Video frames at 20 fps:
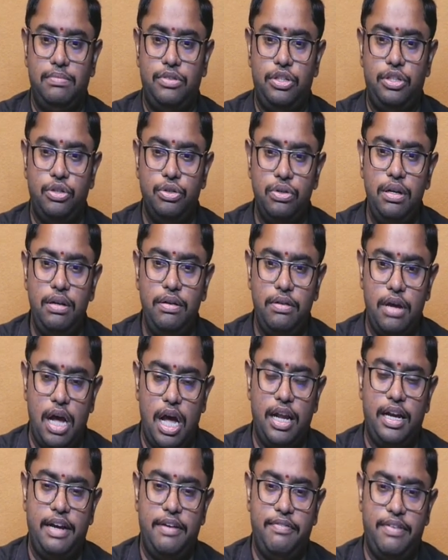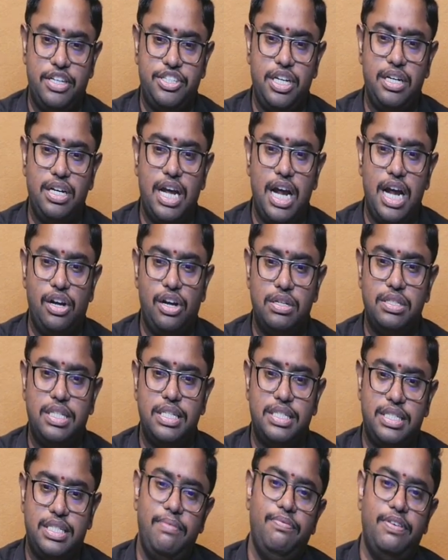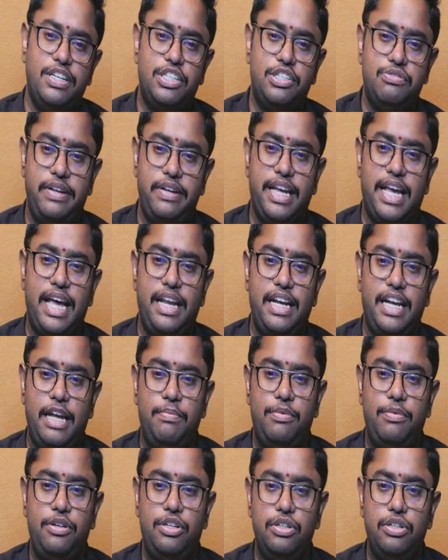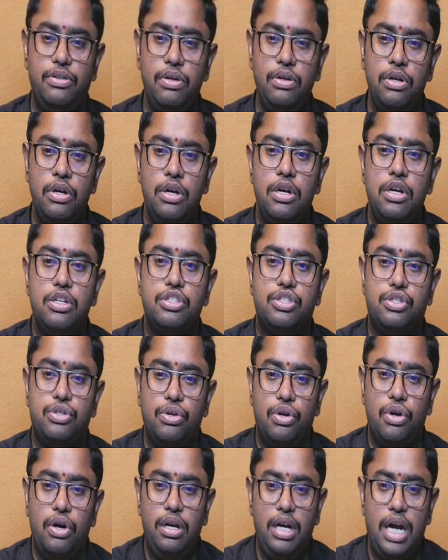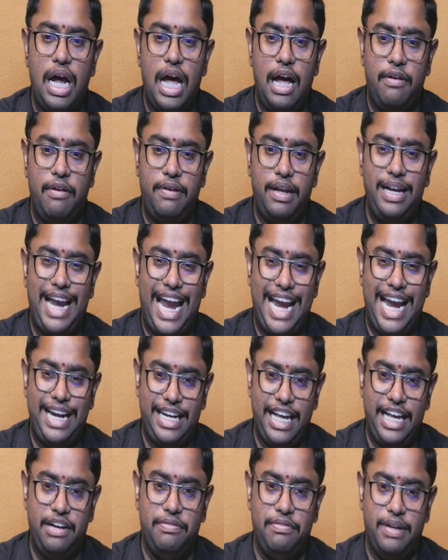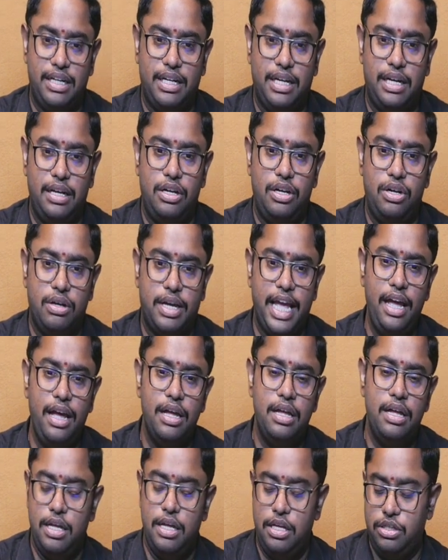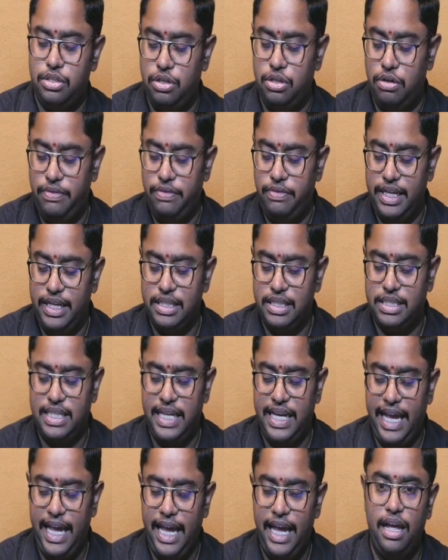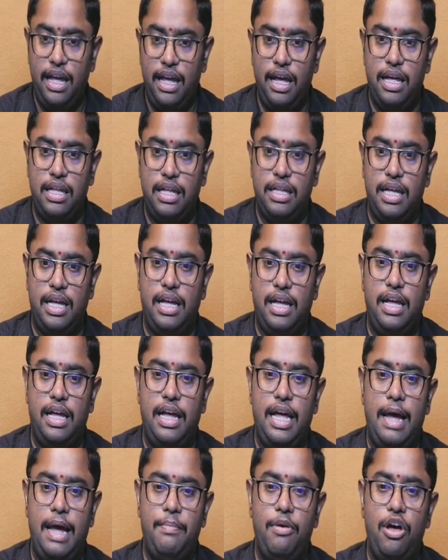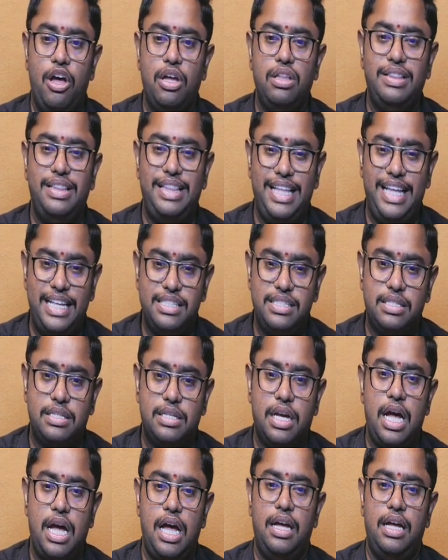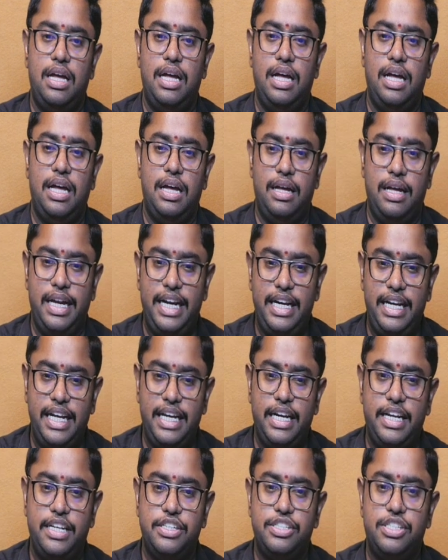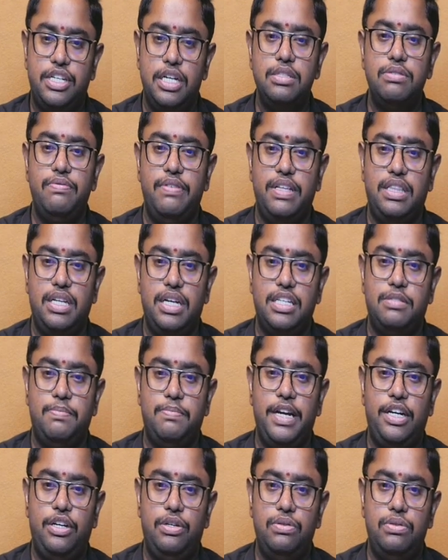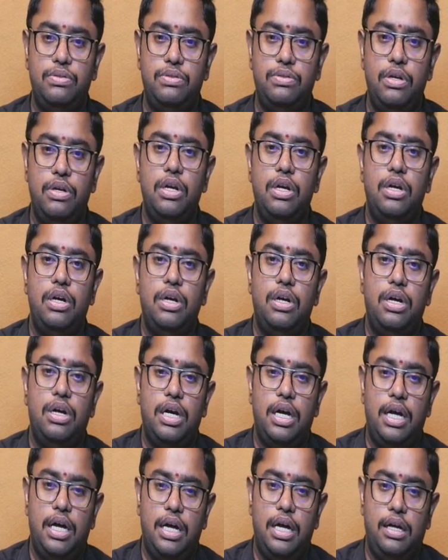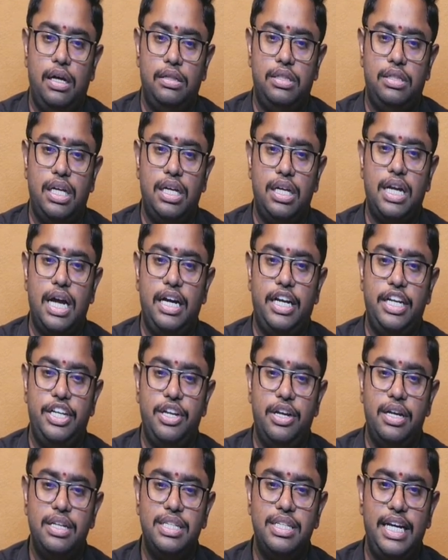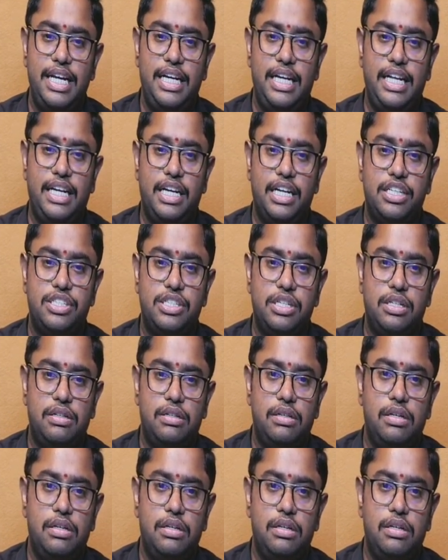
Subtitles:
tool or a version control system which we can able to store our entire work. Okay, so we will see among these integrations with respect to the continuous integration.